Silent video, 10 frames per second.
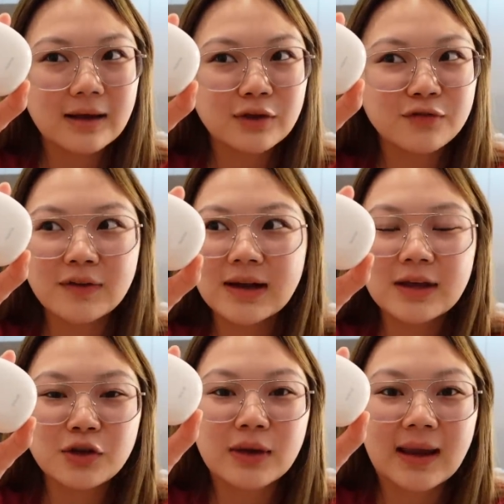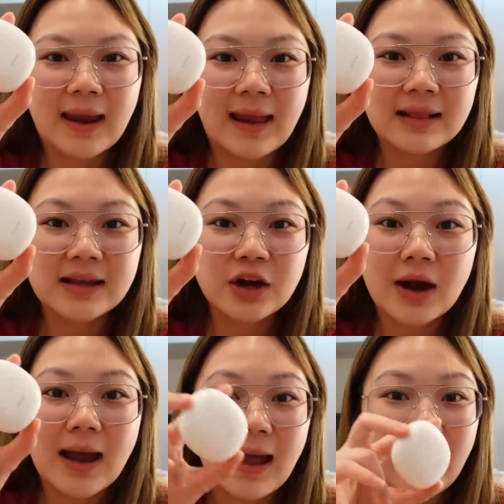you feel like you can't
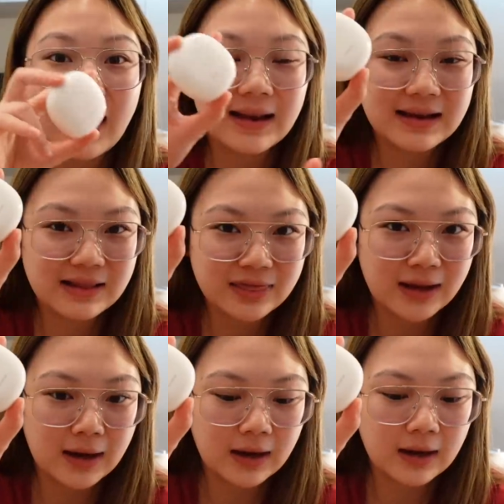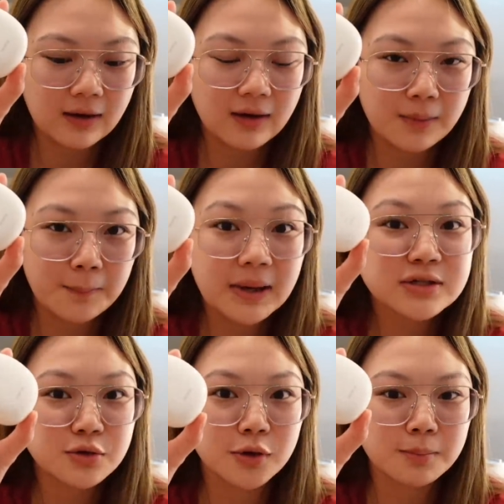hear anything pag
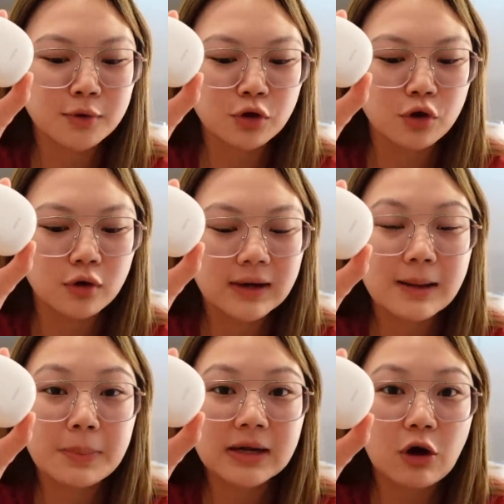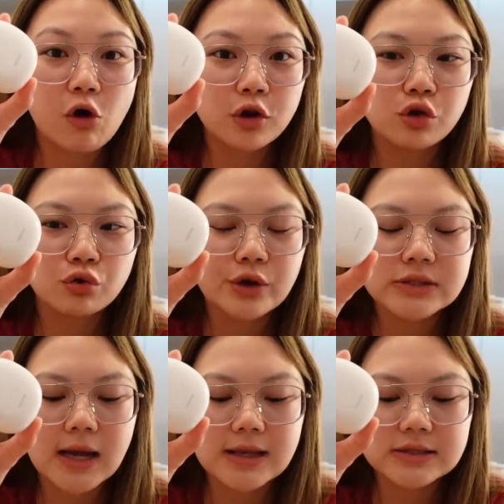suot mo to. Like, pag naka-on yung
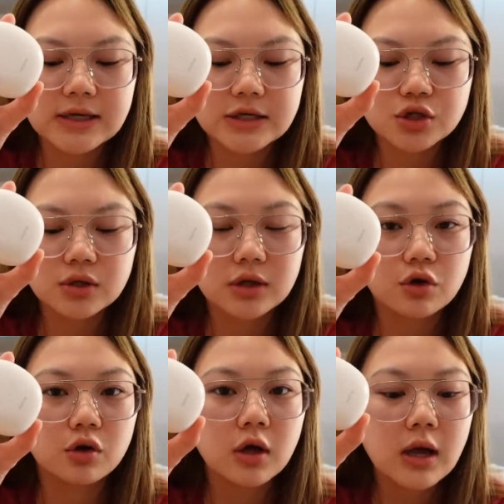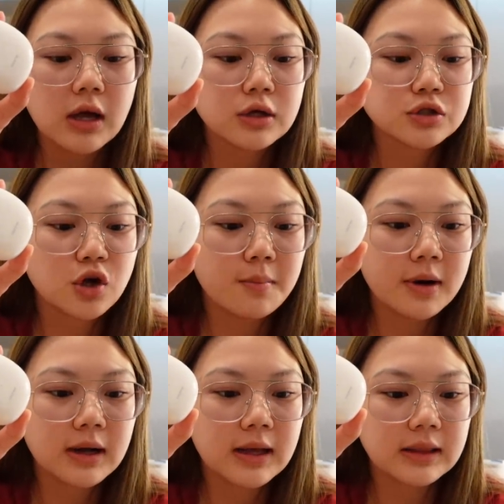noise cancellation nito.
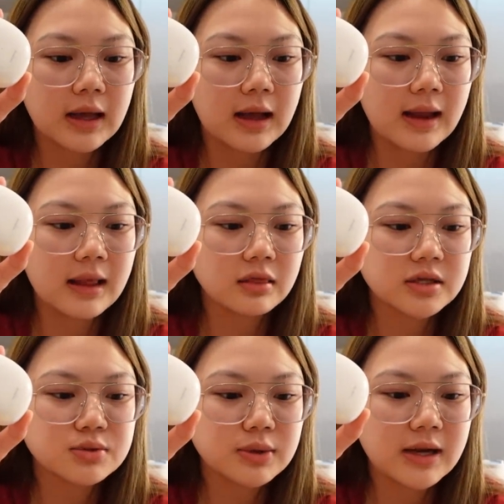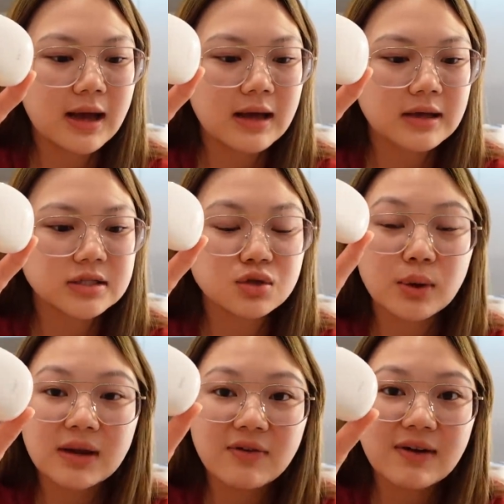Sobrang ganda. And this one has
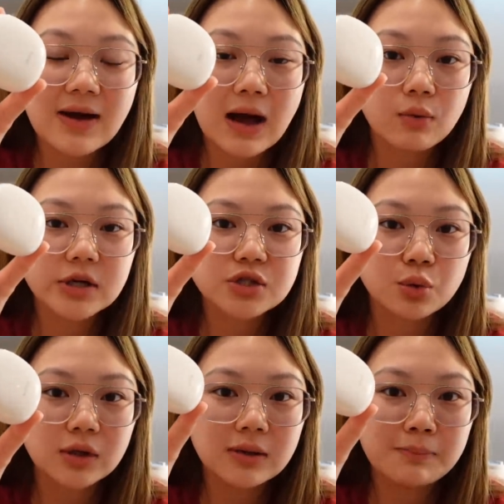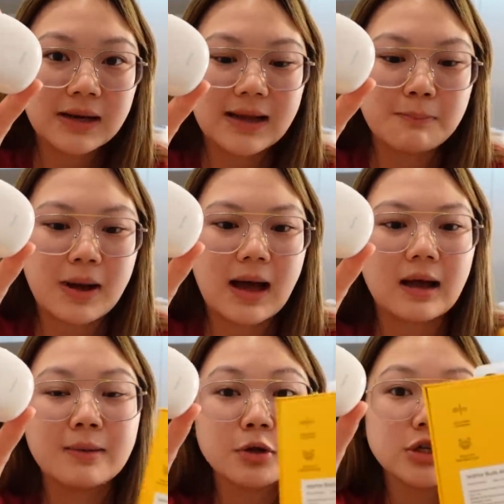25 hours total
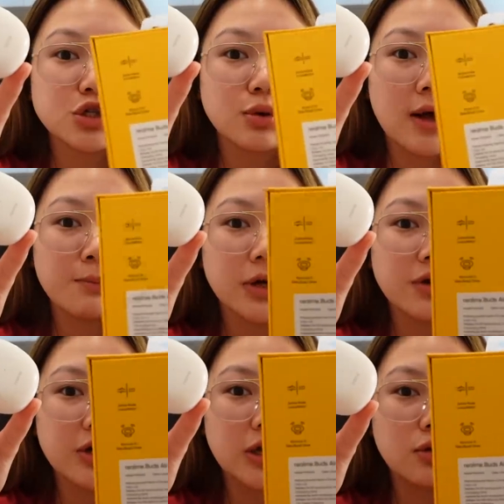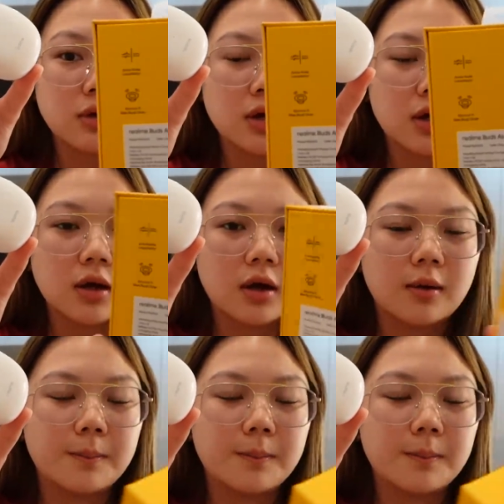playback. I'm gonna read you the